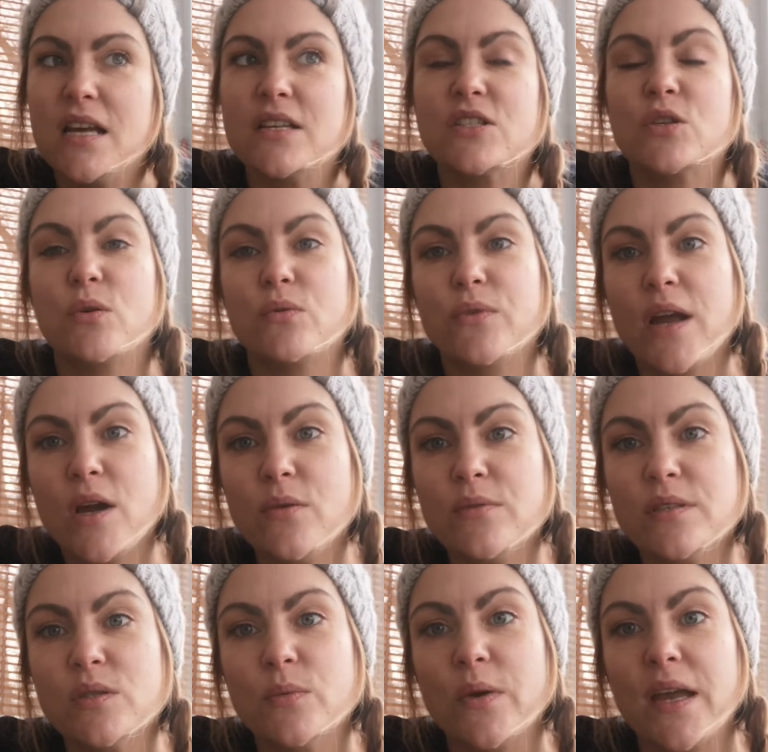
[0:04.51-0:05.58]
So a
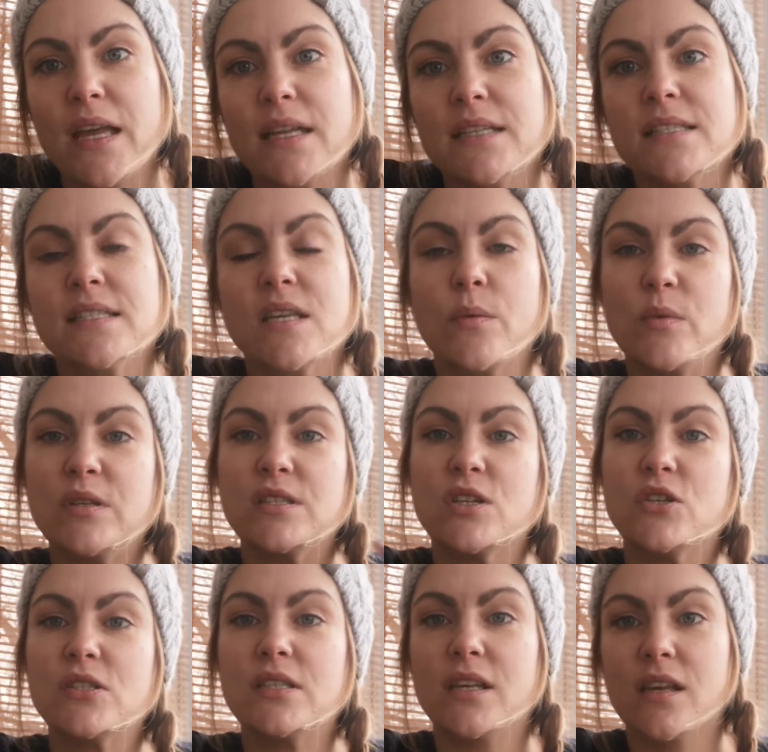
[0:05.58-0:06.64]
round is when someone
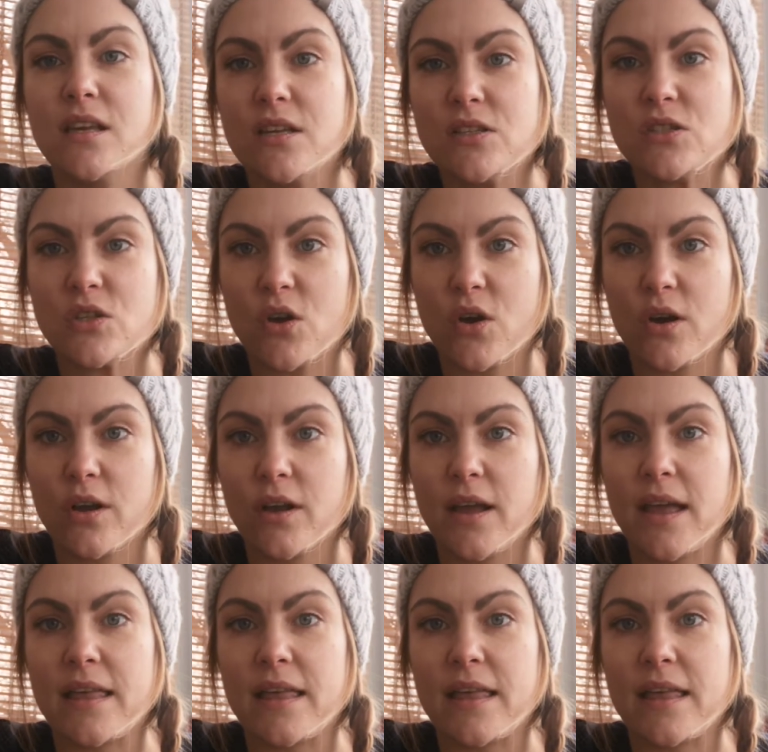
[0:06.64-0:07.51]
starts singing a song